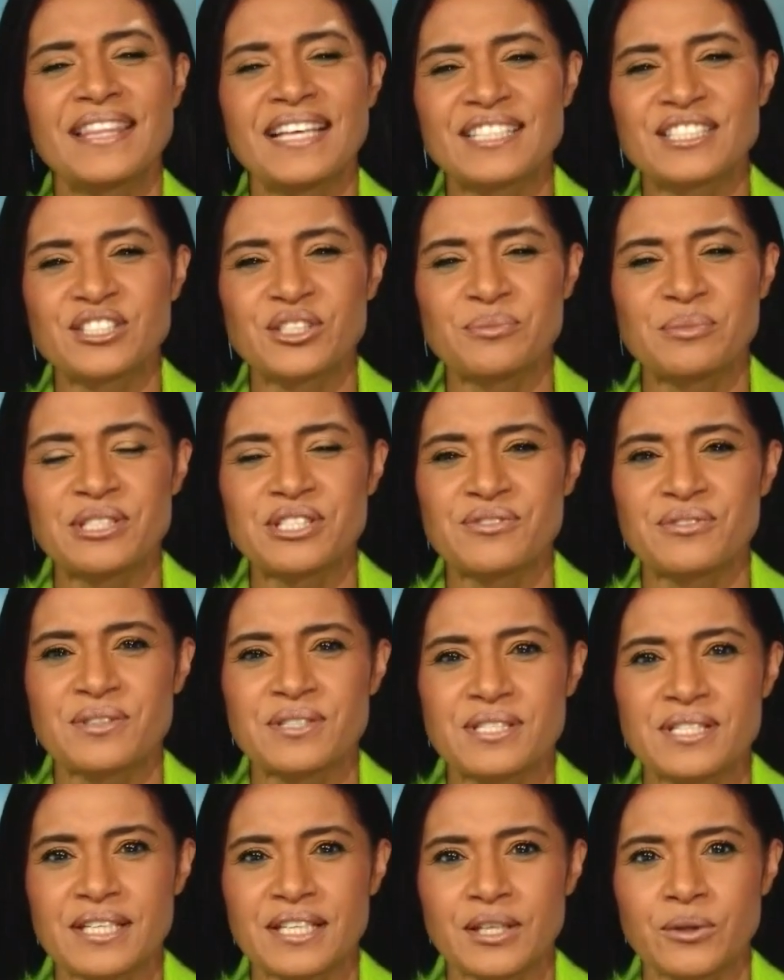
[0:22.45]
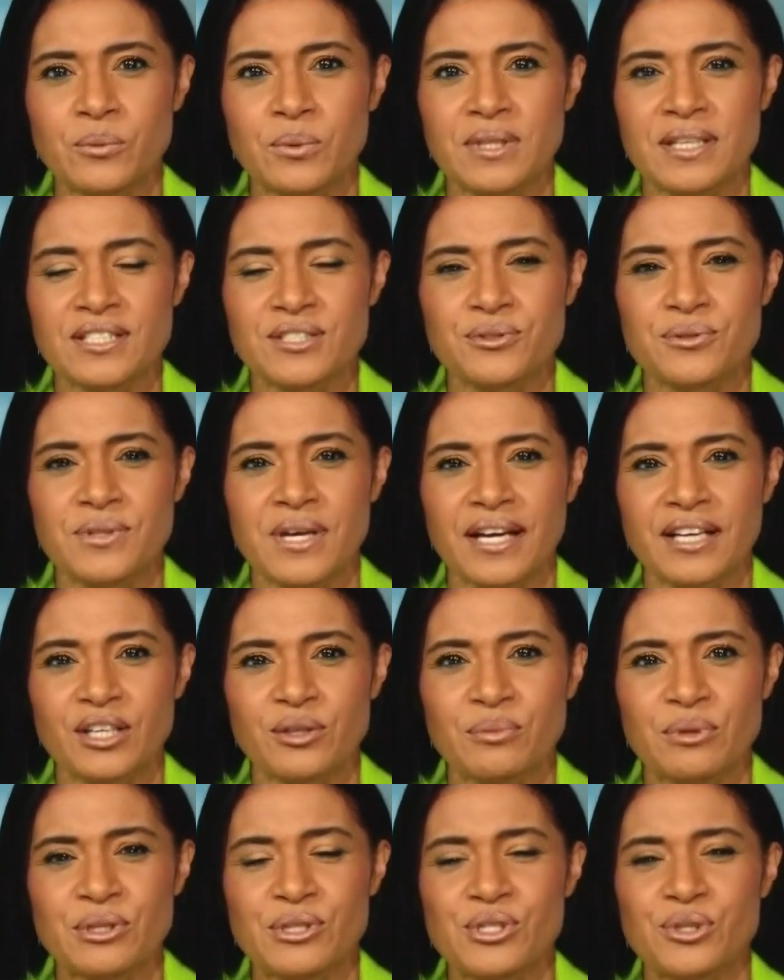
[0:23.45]
Thanks so much for sticking with us through that
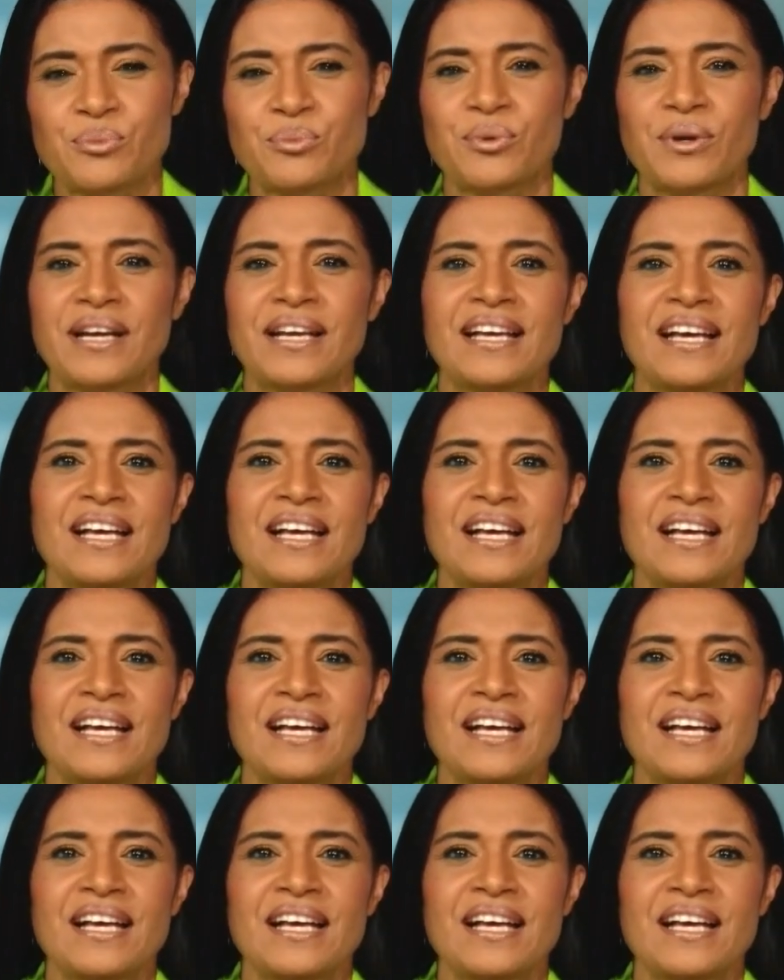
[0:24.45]
commercial break.